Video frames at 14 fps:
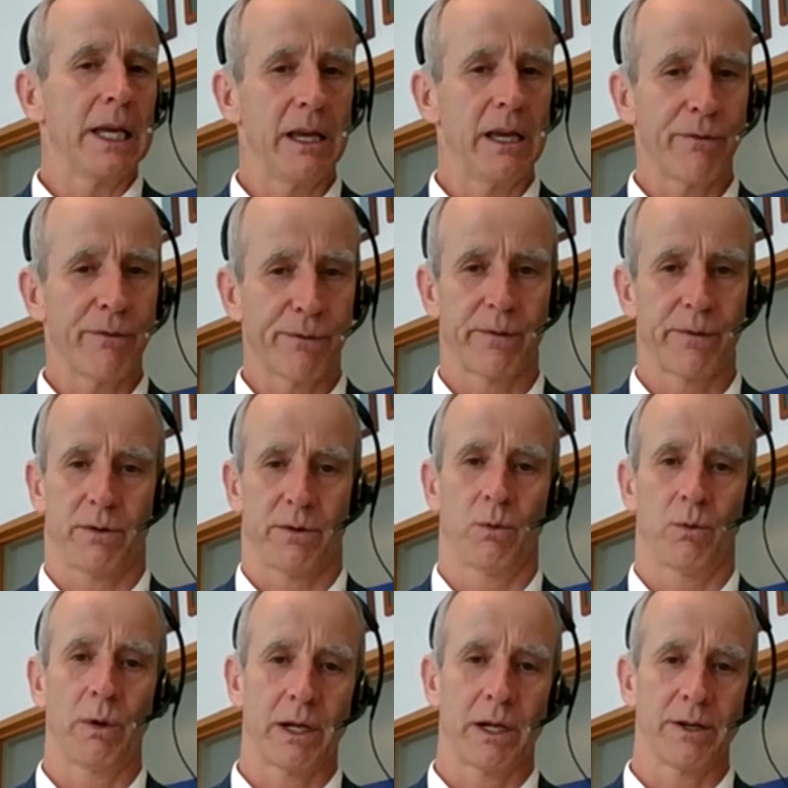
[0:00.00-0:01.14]
If
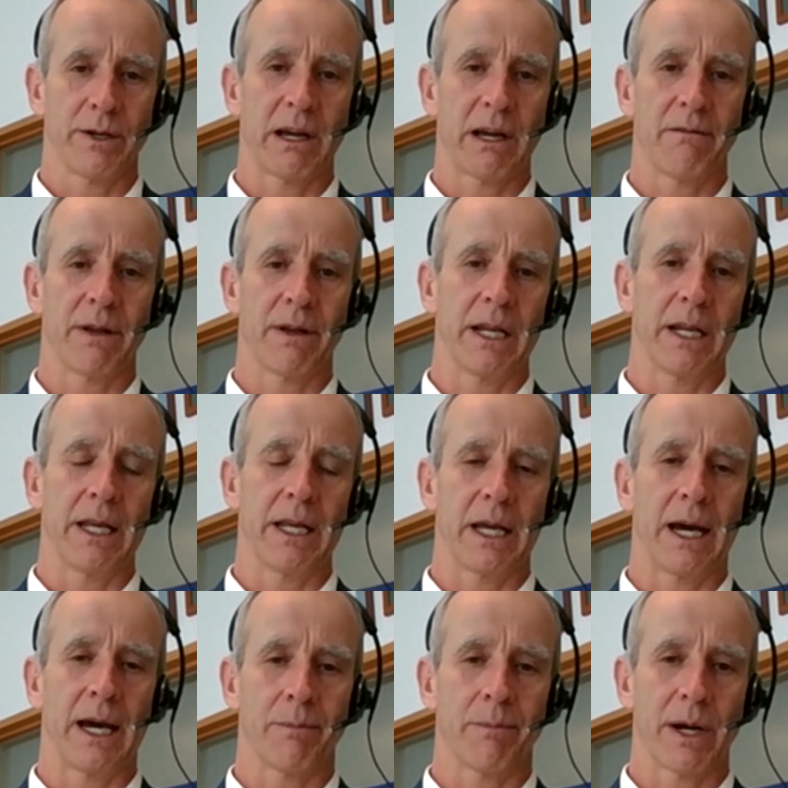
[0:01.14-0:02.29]
we don't have any
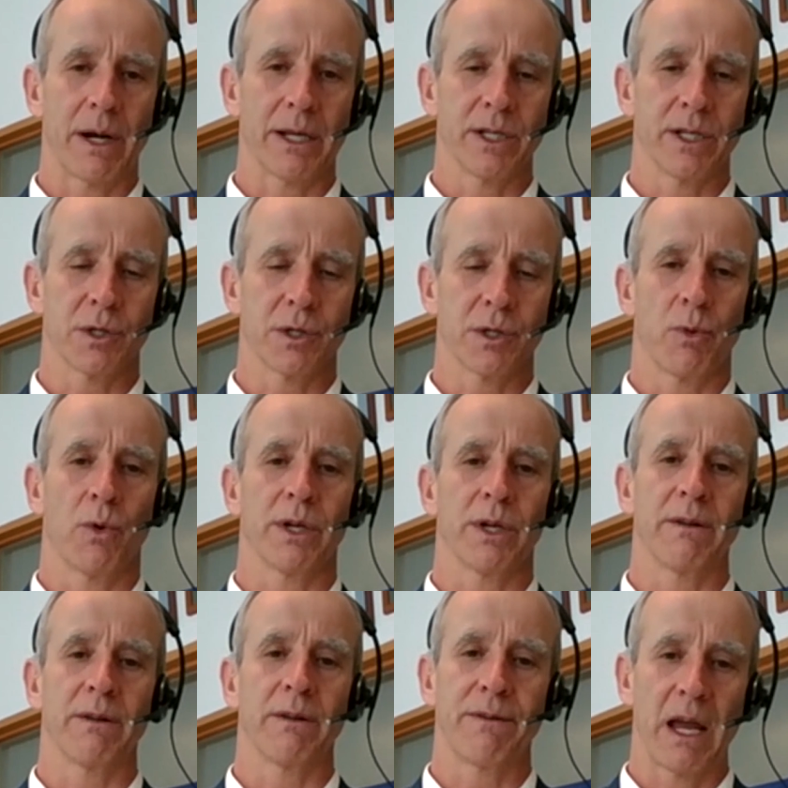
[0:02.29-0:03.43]
outbreaks in sport,
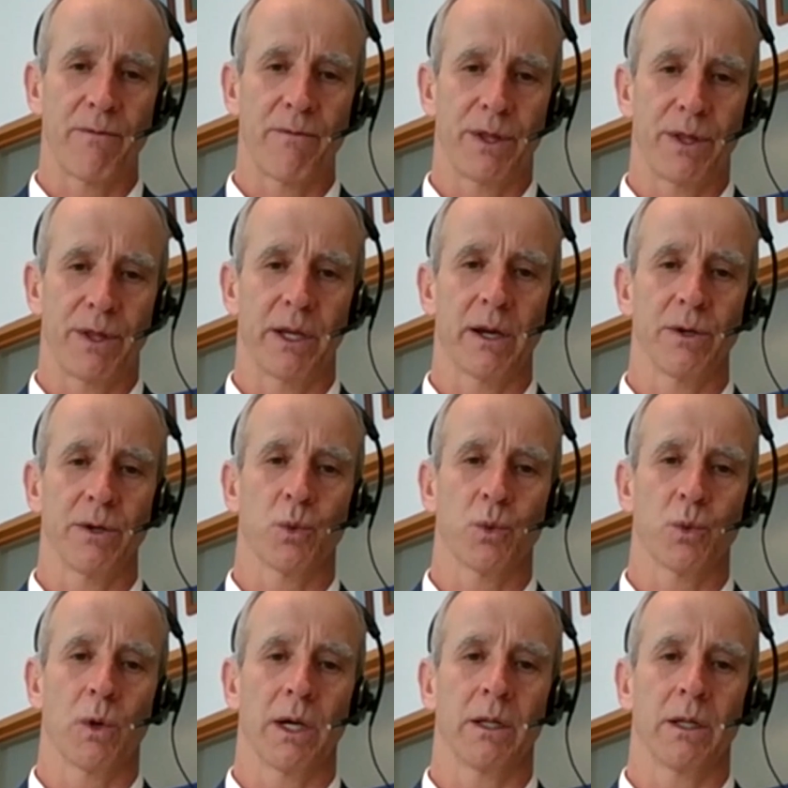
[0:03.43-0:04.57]
and if everything goes
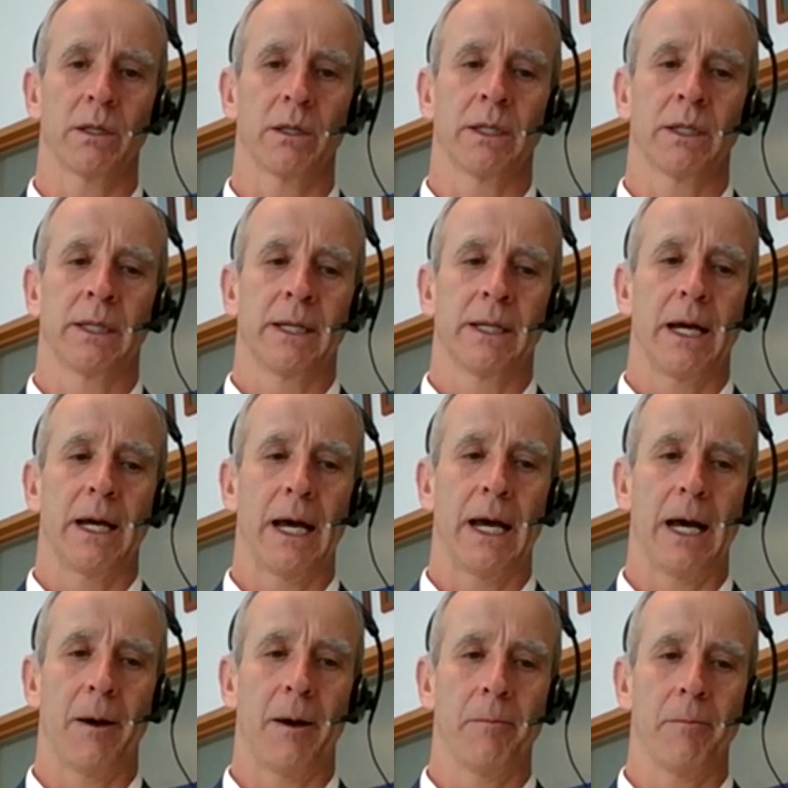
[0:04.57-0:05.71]
well,
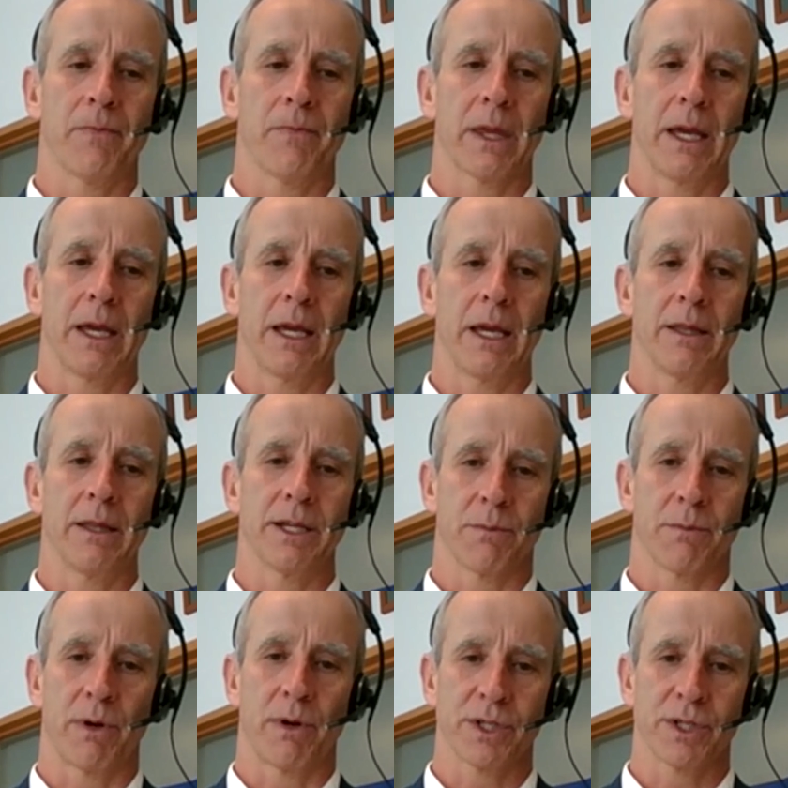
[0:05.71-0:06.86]
there's
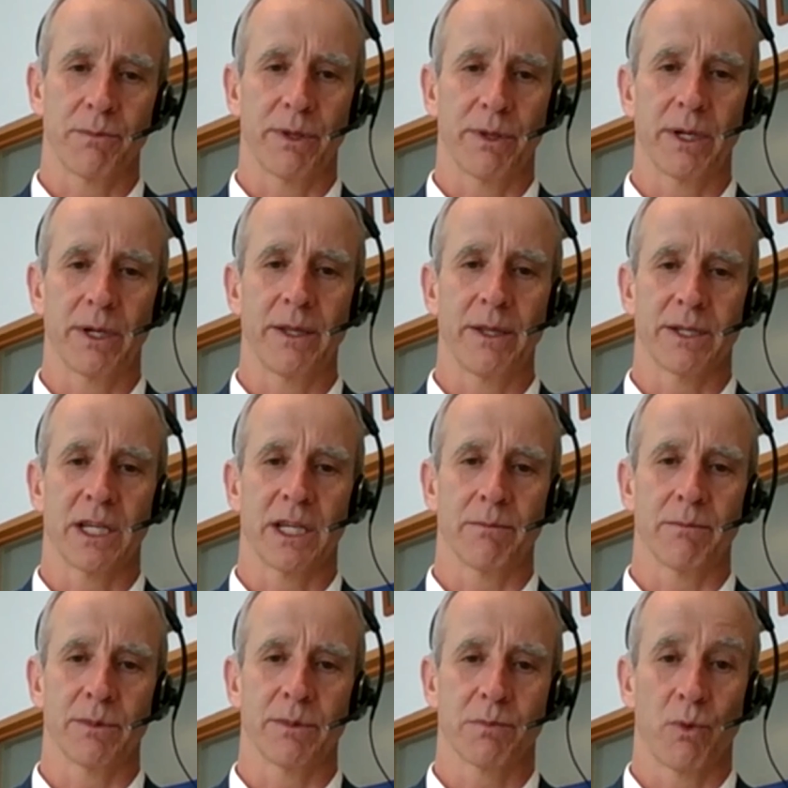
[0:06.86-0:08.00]
a possibility that
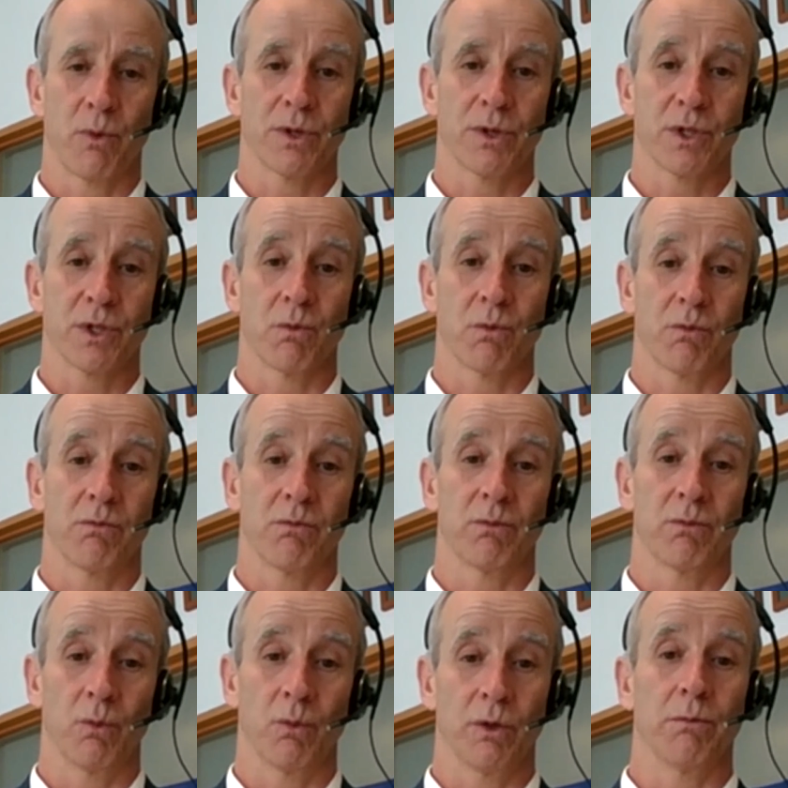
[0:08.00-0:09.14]
some sports
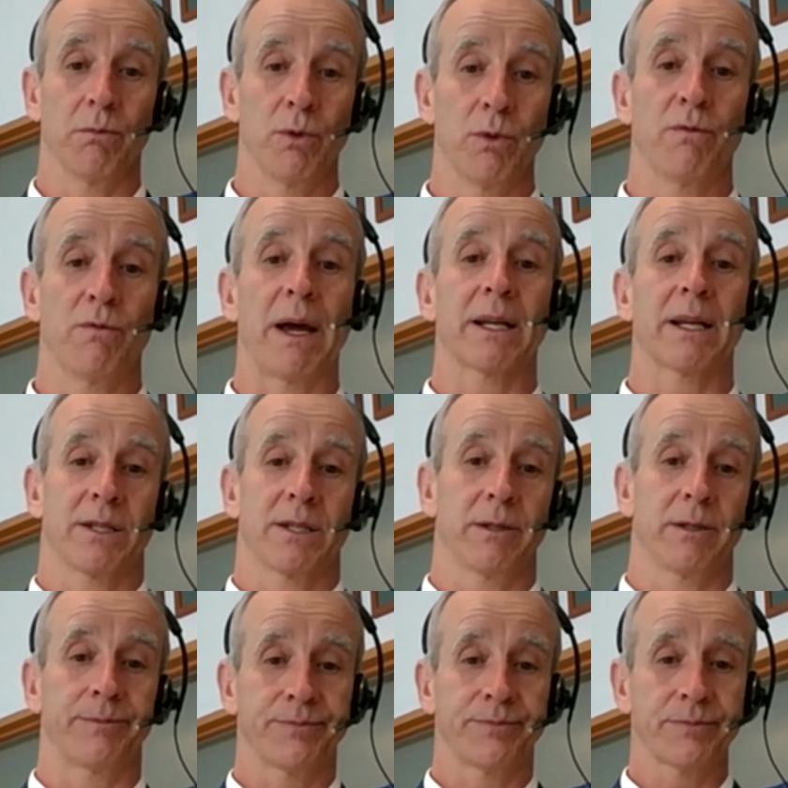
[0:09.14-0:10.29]
will move back to